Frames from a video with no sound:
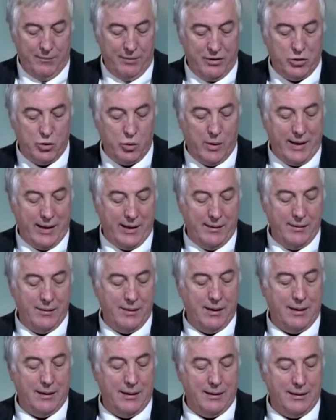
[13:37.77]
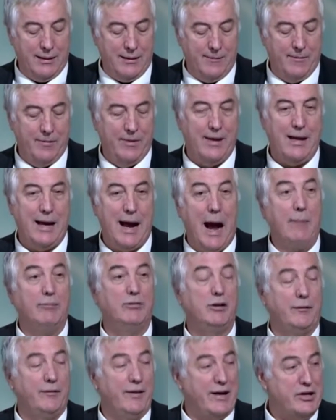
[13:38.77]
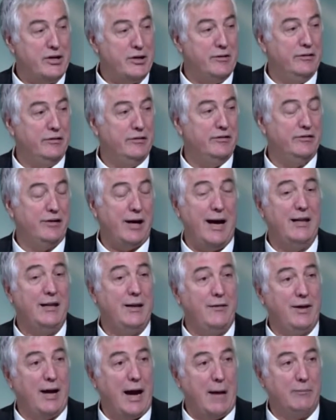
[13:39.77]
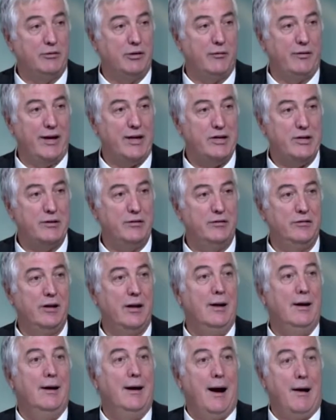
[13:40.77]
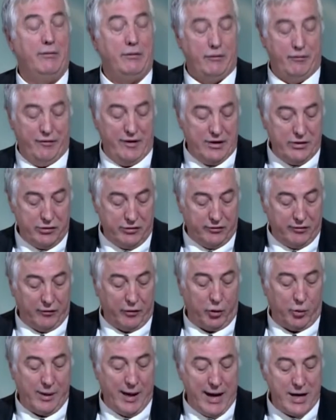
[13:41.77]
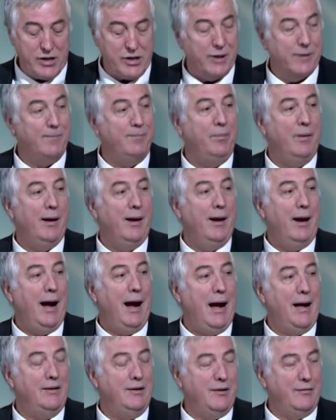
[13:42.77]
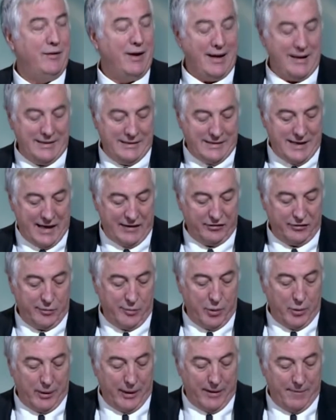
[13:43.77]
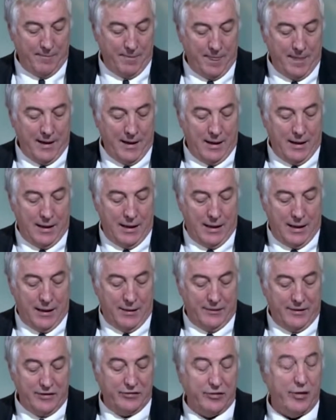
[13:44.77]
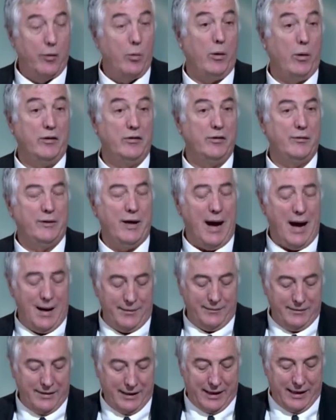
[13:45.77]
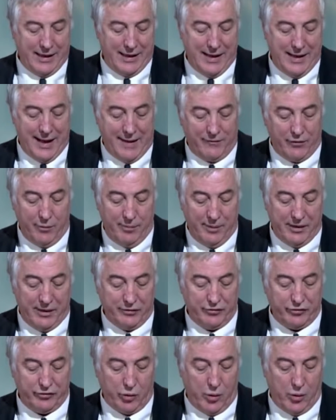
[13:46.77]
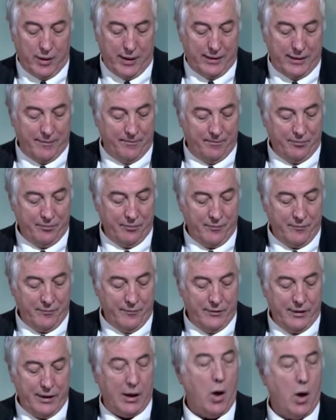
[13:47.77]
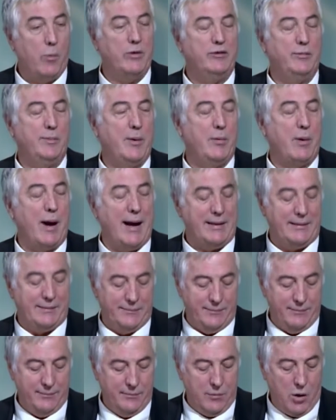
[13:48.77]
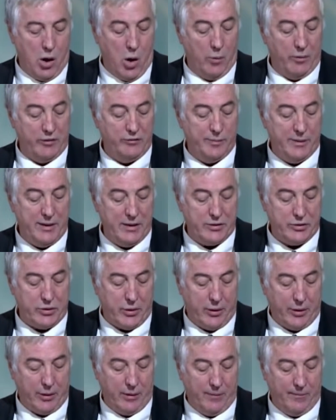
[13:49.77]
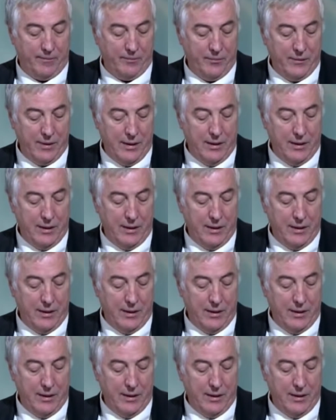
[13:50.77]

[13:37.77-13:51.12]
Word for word: between uh, the observations, scientific observations of the features of creation and divine testimony. Uh, these are the words of God that can never be destroyed. They'll always be right, always be eternal.